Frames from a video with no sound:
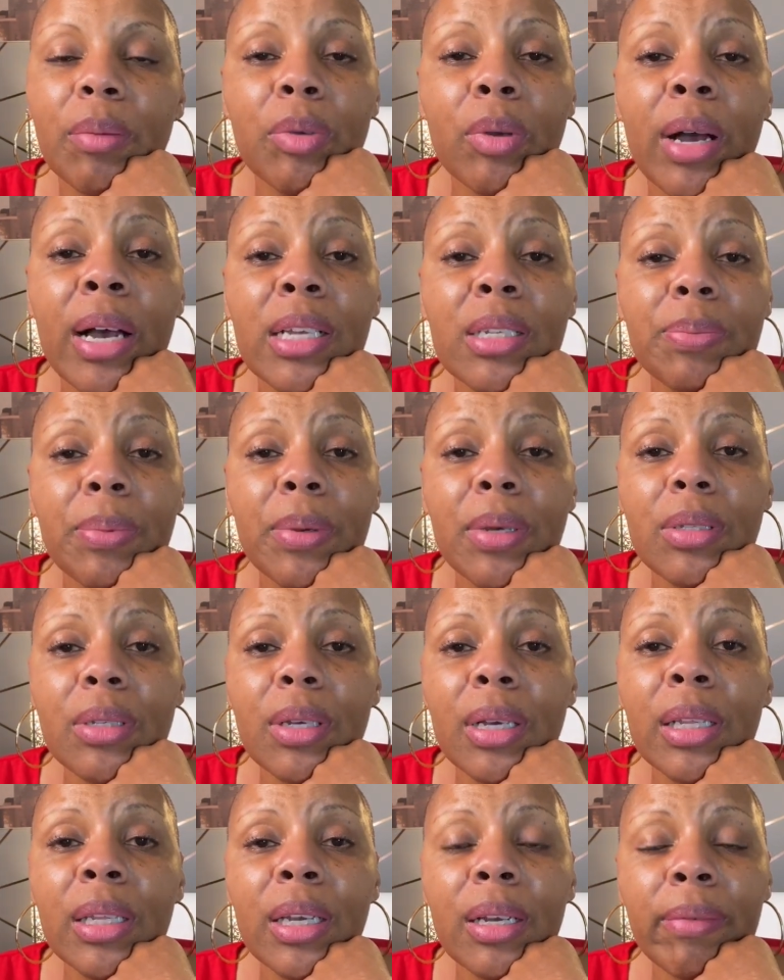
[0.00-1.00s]
Do I suppose to
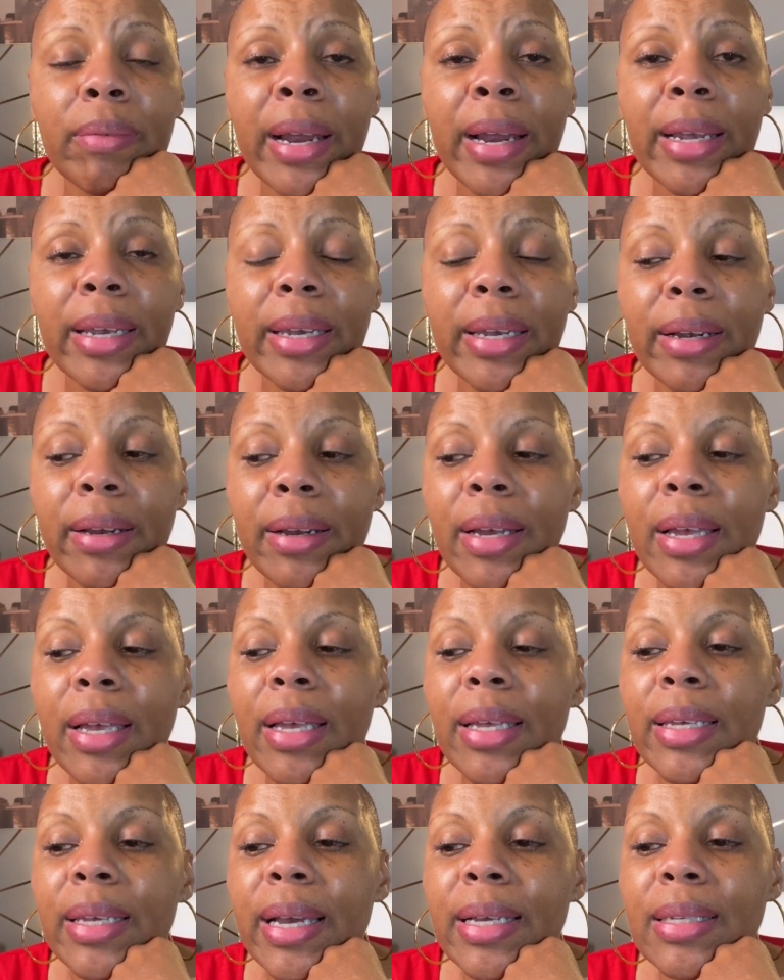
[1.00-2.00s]
click right here?
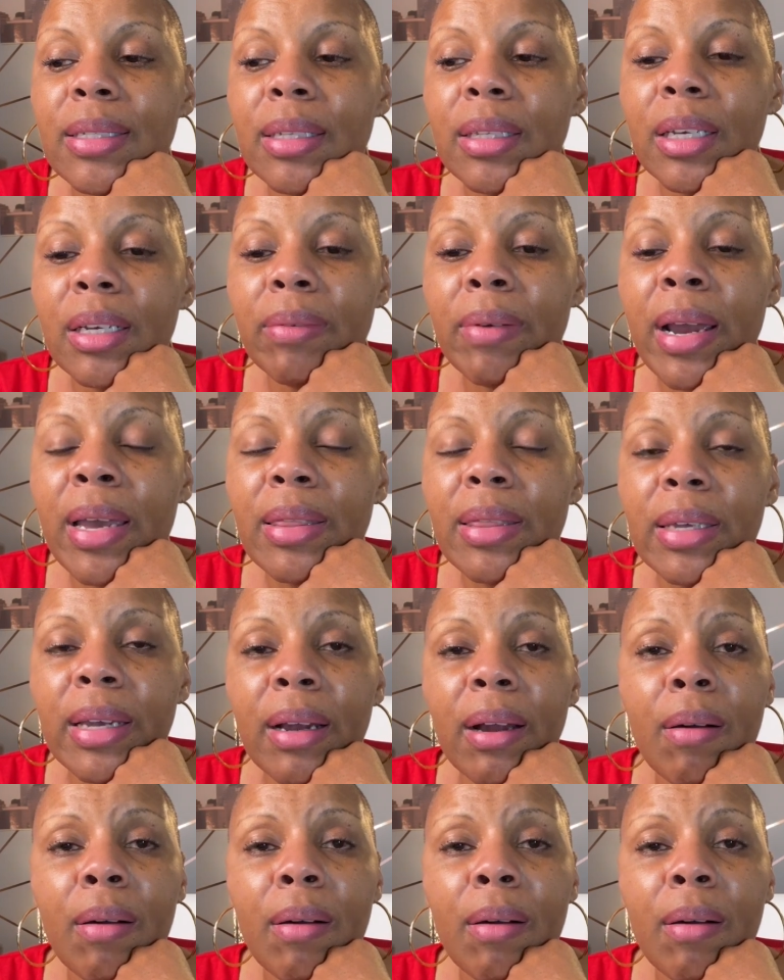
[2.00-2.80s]
Yes, click right there.